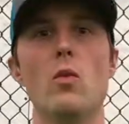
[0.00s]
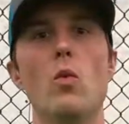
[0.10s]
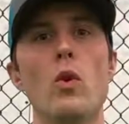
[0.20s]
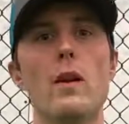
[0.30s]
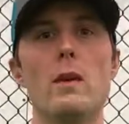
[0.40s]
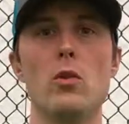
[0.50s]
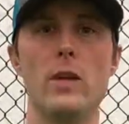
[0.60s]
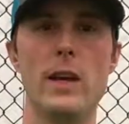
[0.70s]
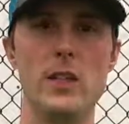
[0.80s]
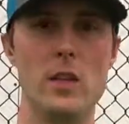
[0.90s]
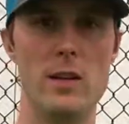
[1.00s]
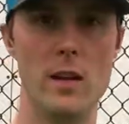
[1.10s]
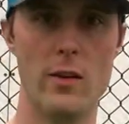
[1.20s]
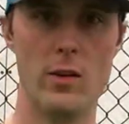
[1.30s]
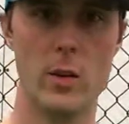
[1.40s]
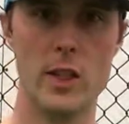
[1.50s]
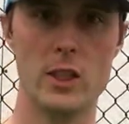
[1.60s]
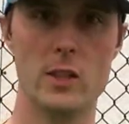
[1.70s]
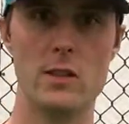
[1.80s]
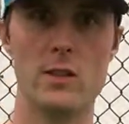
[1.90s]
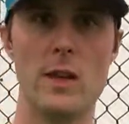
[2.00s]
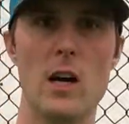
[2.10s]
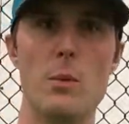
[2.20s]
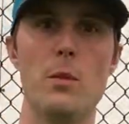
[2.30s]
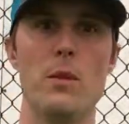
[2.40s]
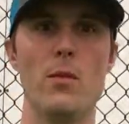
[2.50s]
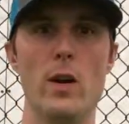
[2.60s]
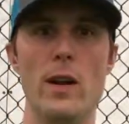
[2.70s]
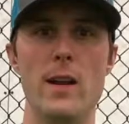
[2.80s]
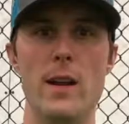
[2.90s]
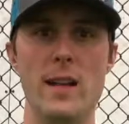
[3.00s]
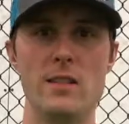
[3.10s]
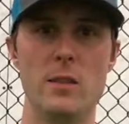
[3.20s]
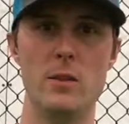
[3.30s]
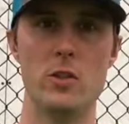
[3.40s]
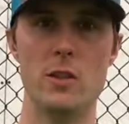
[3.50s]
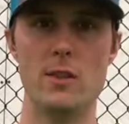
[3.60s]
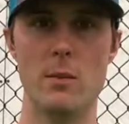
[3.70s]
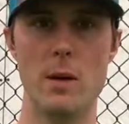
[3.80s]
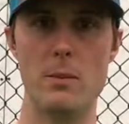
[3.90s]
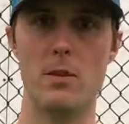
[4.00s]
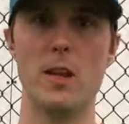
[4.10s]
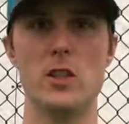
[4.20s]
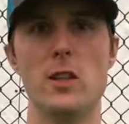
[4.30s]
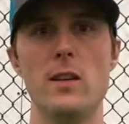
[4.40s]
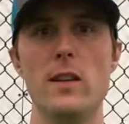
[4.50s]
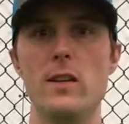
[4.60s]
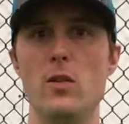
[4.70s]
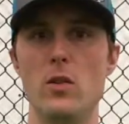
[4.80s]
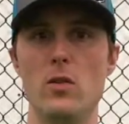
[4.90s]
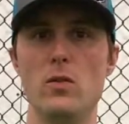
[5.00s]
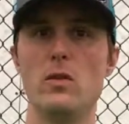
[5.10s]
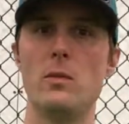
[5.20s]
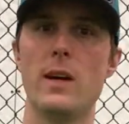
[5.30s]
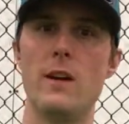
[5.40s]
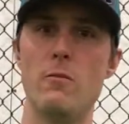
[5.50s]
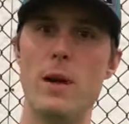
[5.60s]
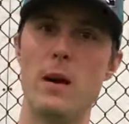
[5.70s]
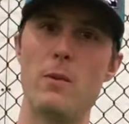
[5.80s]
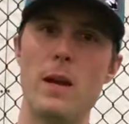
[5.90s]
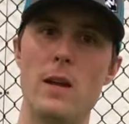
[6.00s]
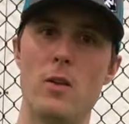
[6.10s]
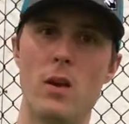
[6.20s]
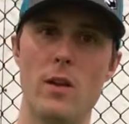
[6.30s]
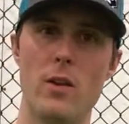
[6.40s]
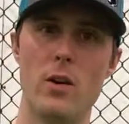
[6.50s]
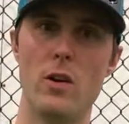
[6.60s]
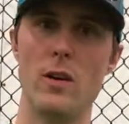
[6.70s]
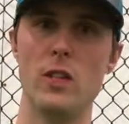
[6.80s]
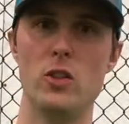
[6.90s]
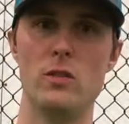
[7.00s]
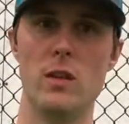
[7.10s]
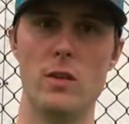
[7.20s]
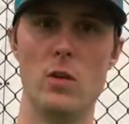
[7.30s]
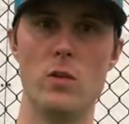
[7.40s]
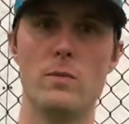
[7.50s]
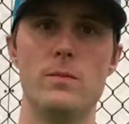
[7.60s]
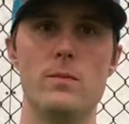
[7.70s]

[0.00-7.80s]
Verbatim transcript: work on rotation the other direction to help avoid any asymmetries that might potentially lead to some kind of back pain or other issues down the road.